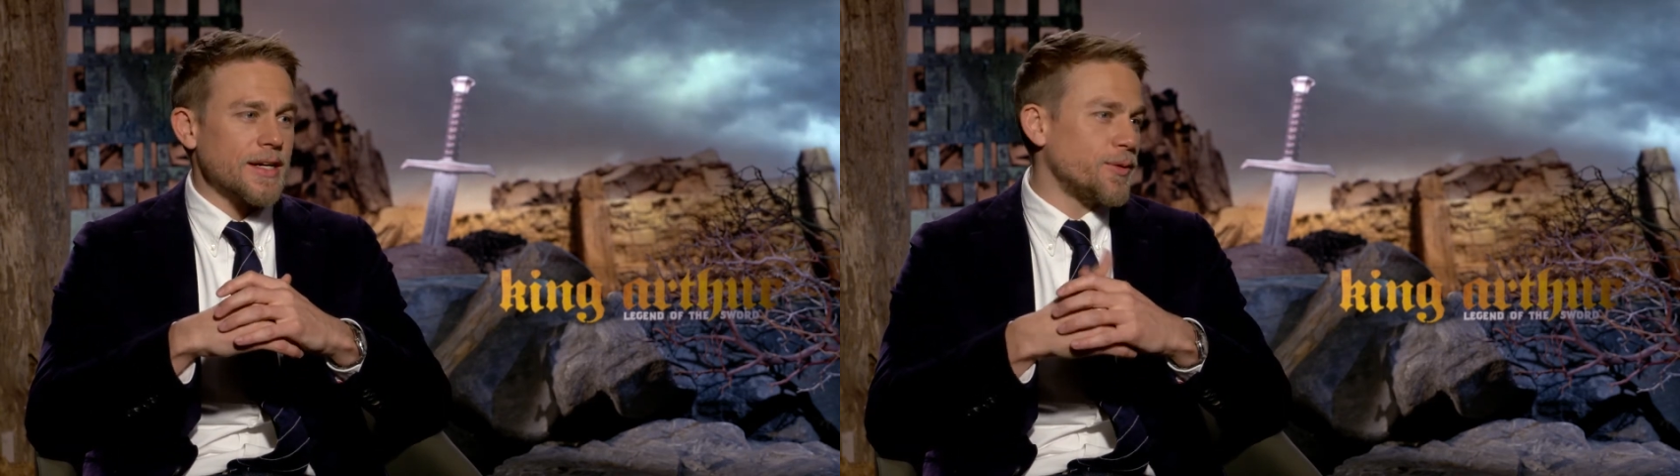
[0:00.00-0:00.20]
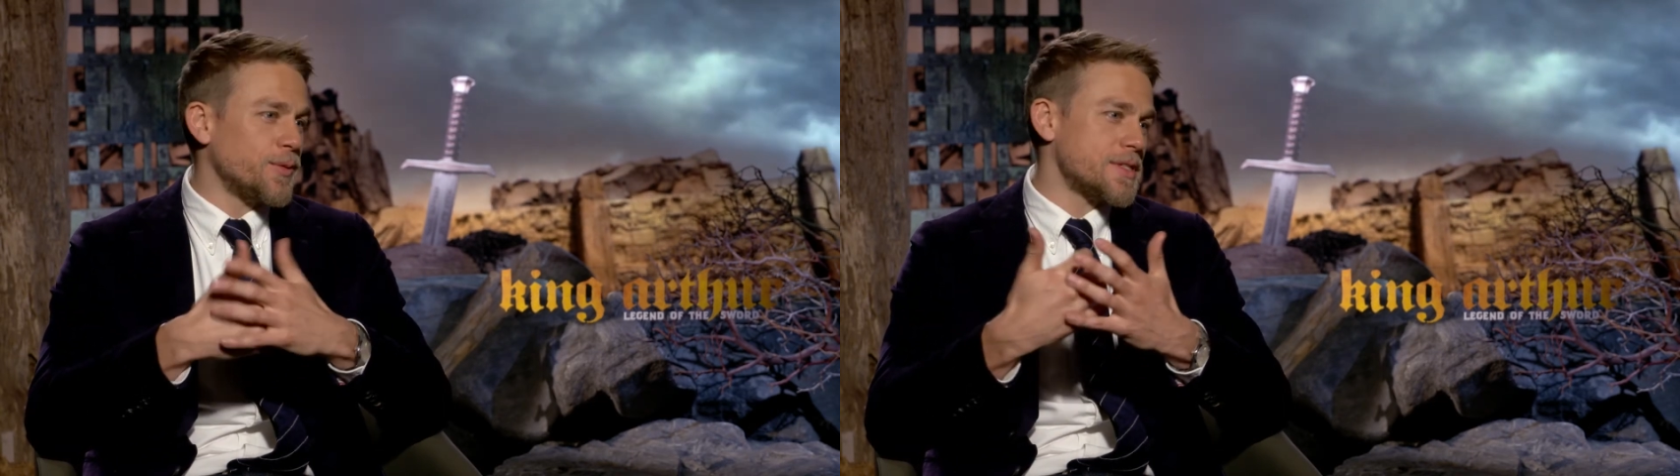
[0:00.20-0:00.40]

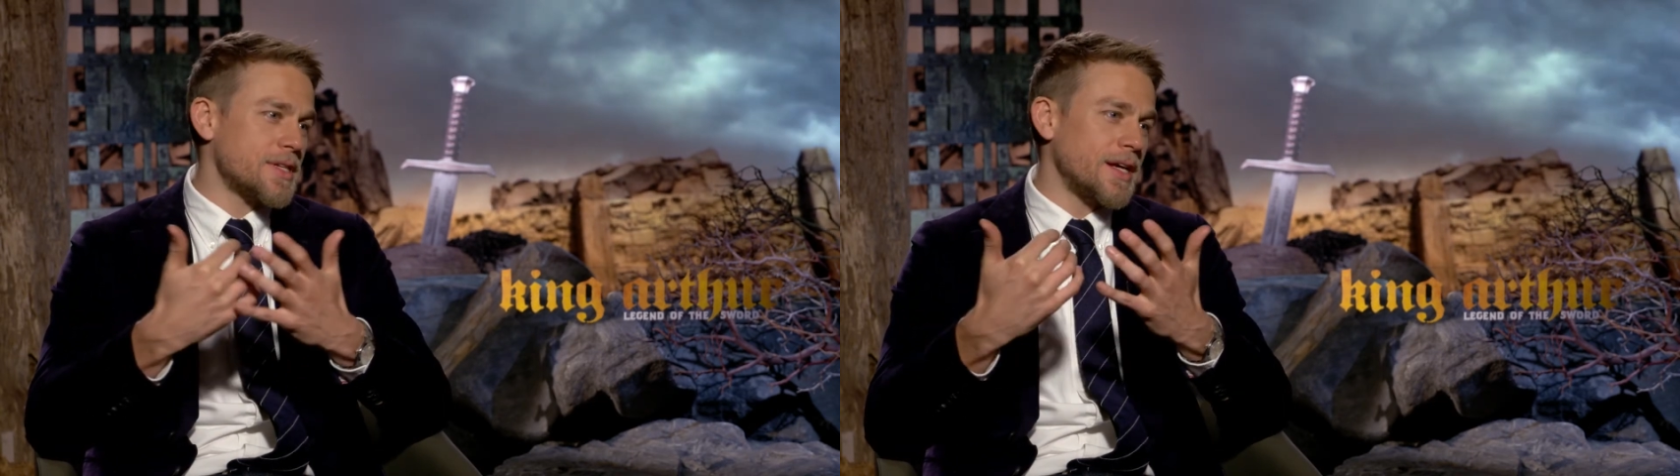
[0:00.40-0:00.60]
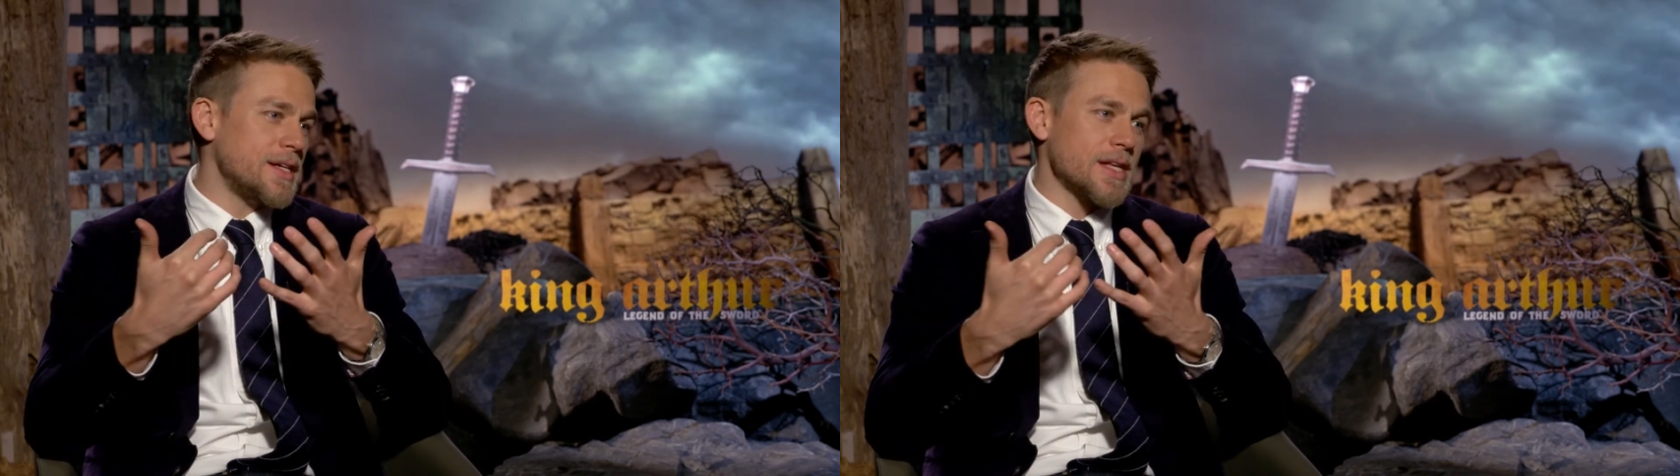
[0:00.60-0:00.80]
I always
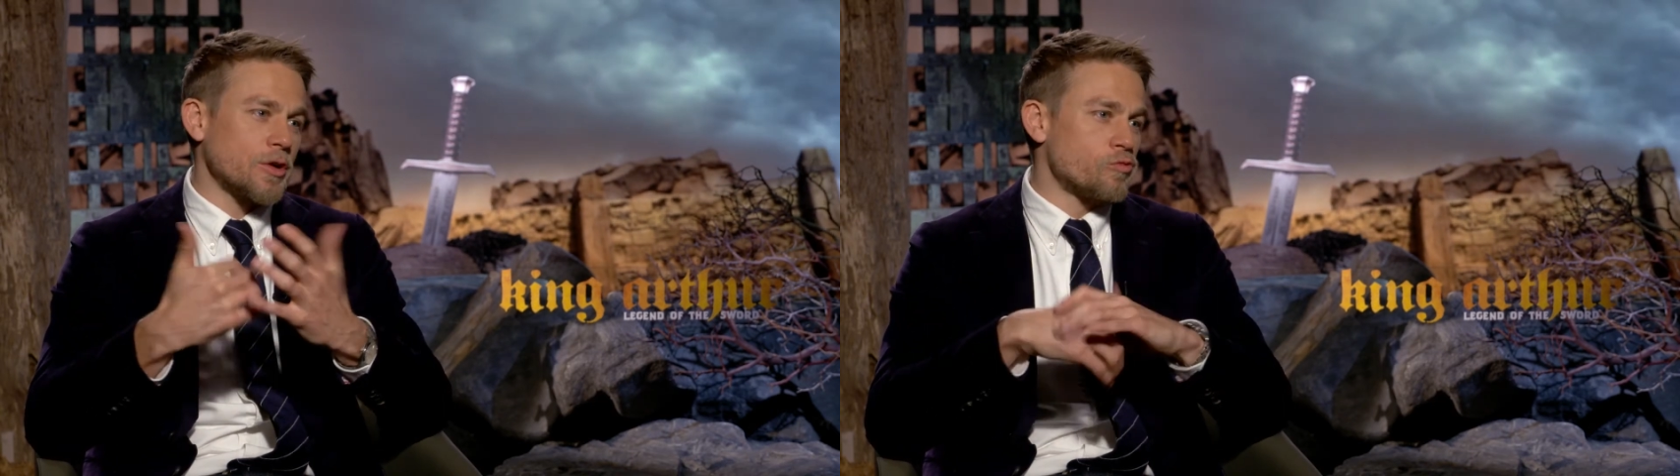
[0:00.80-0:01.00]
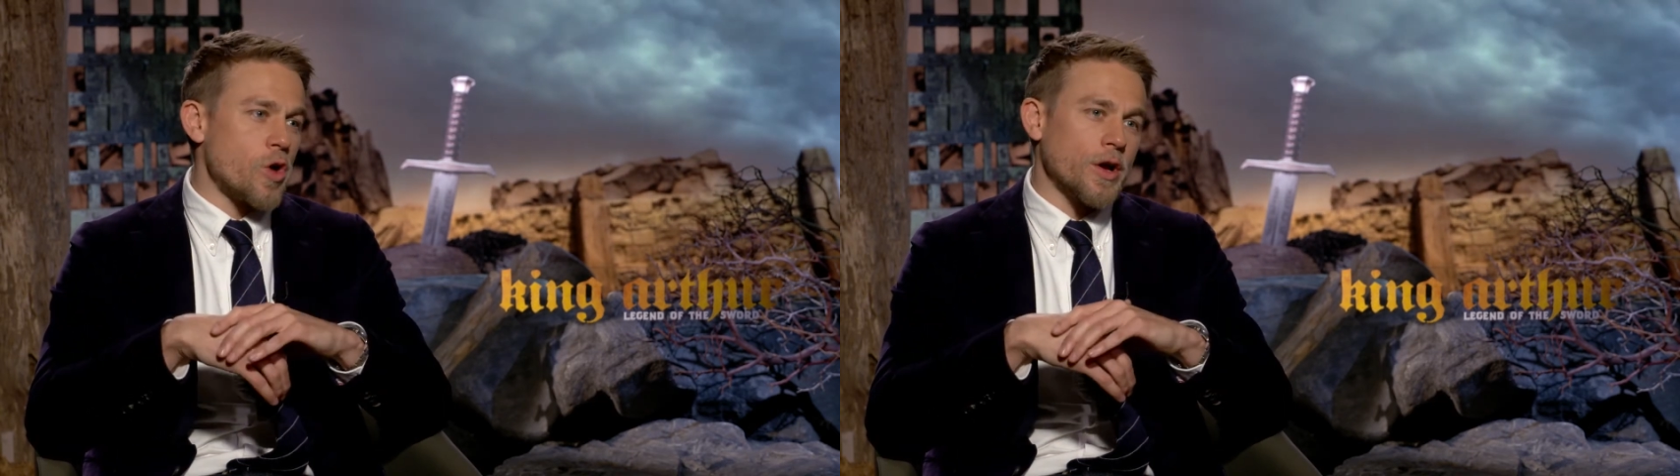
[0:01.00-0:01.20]
say he's like
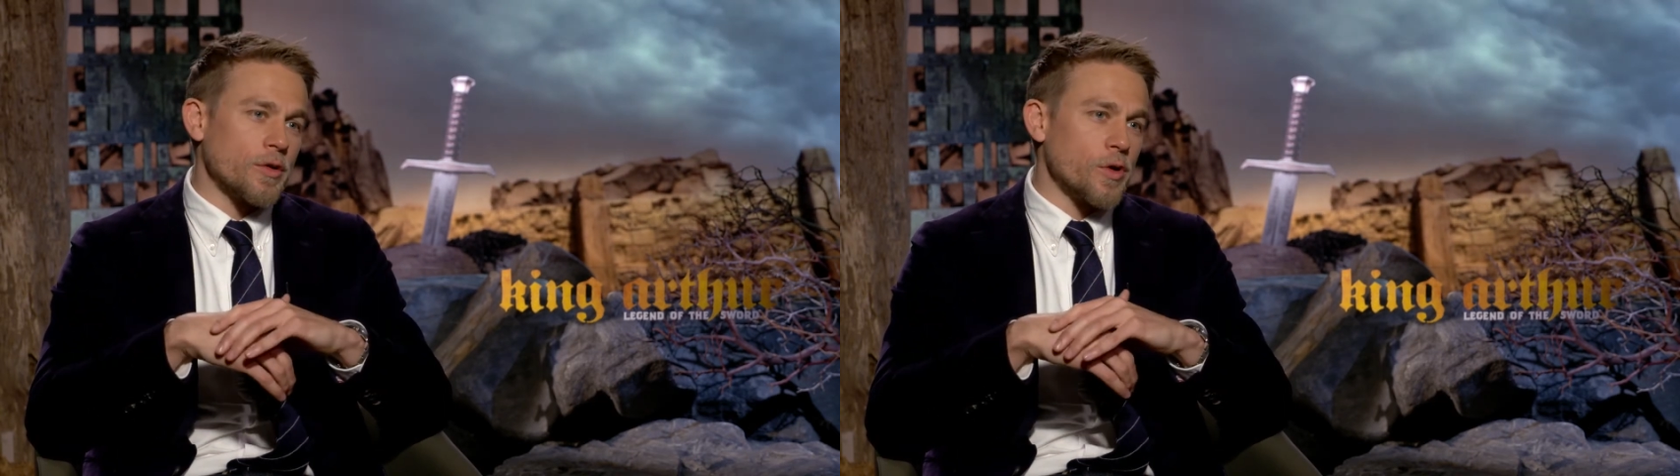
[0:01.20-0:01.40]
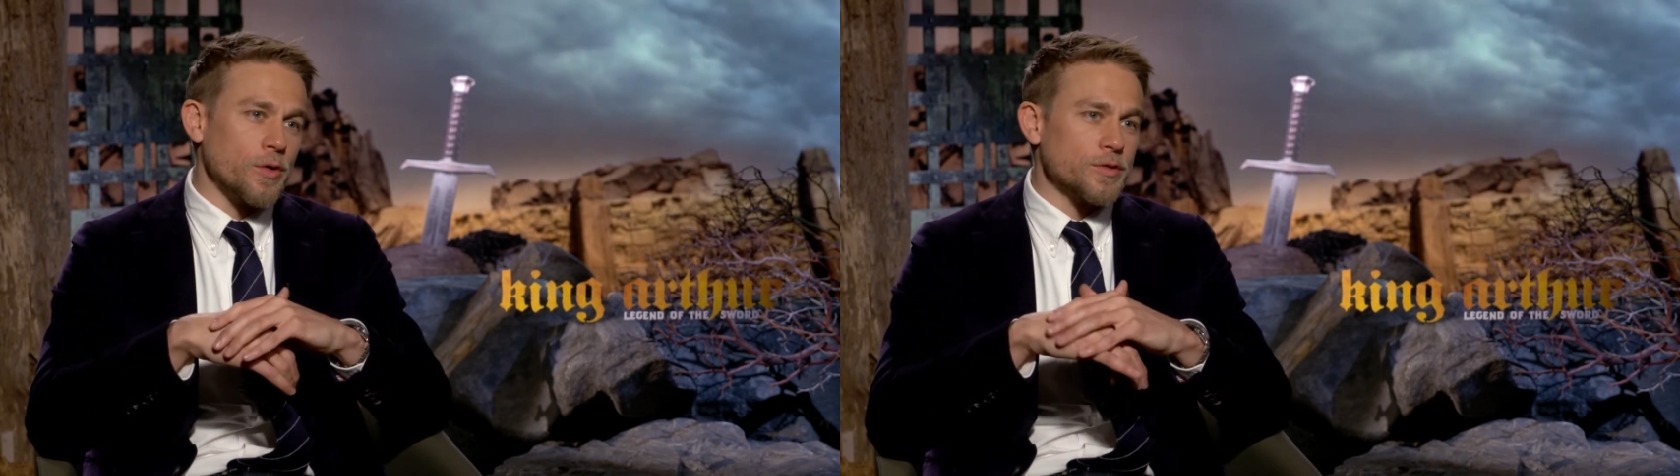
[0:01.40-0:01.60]
a rock
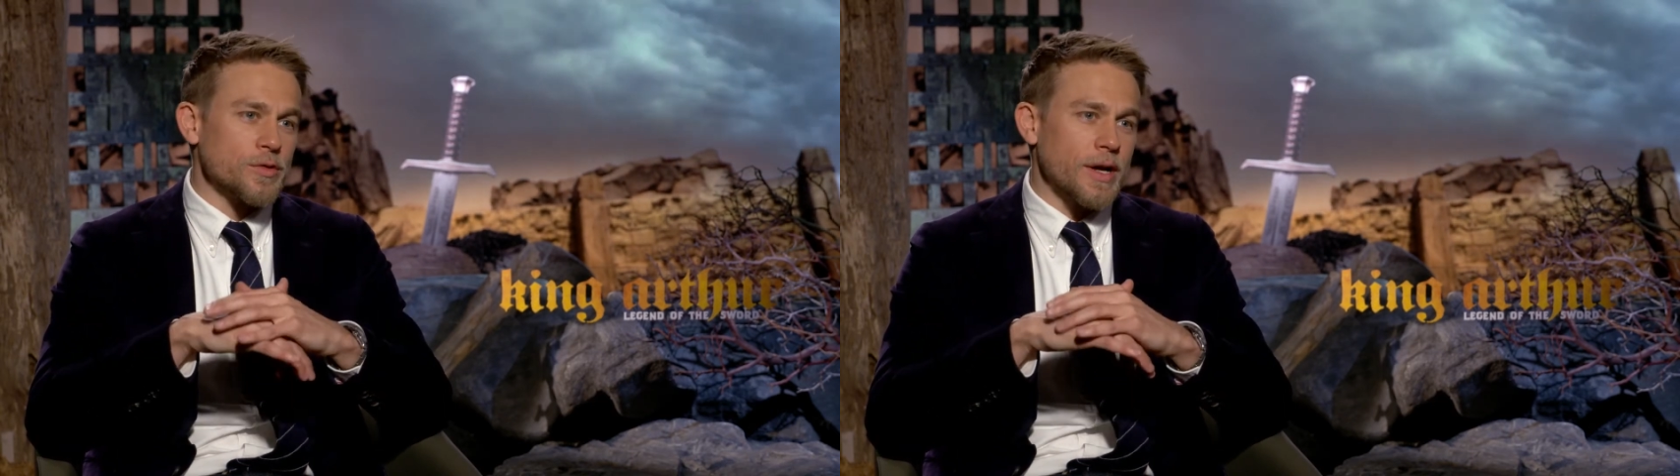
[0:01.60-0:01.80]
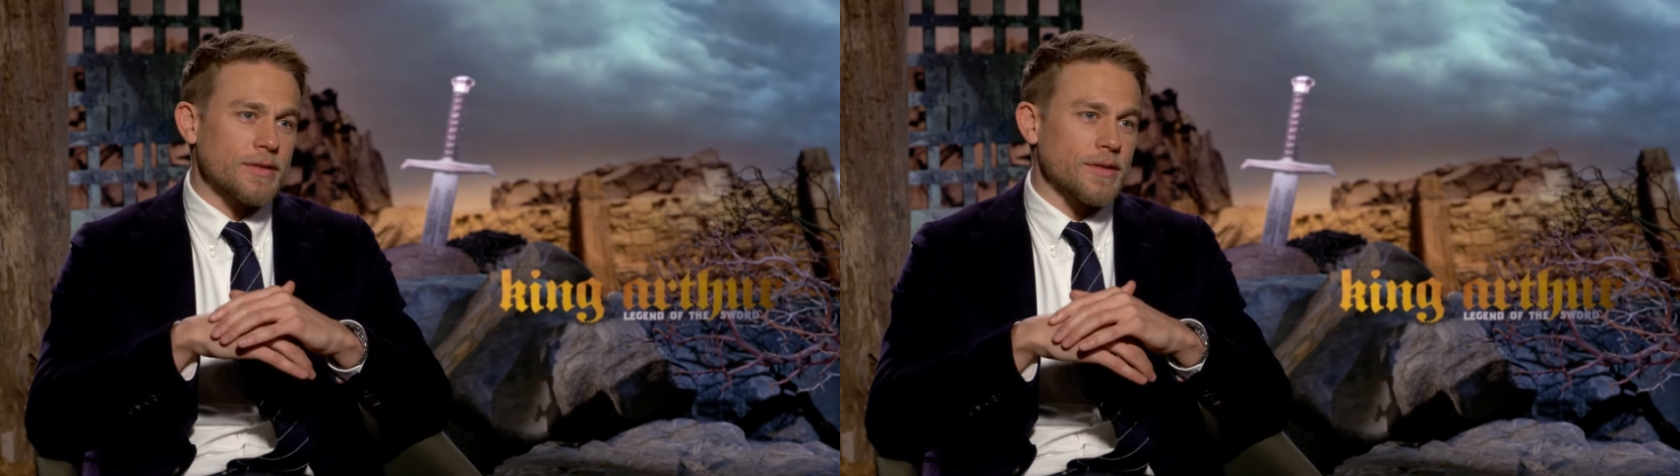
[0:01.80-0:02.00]
and roll
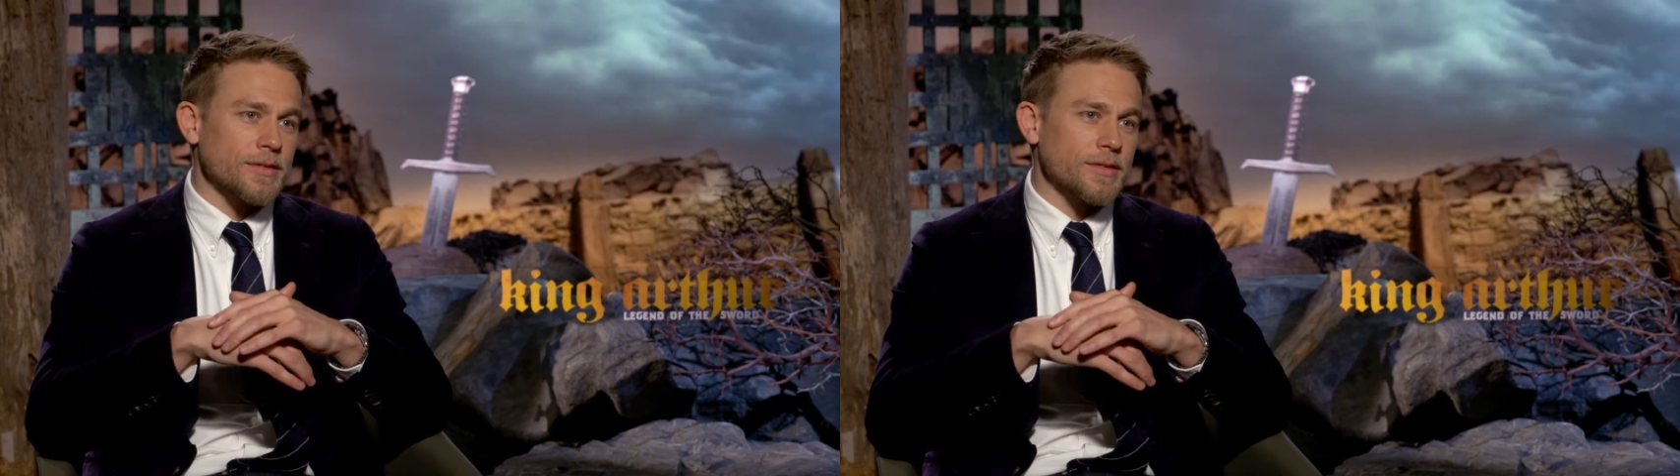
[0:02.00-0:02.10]
director.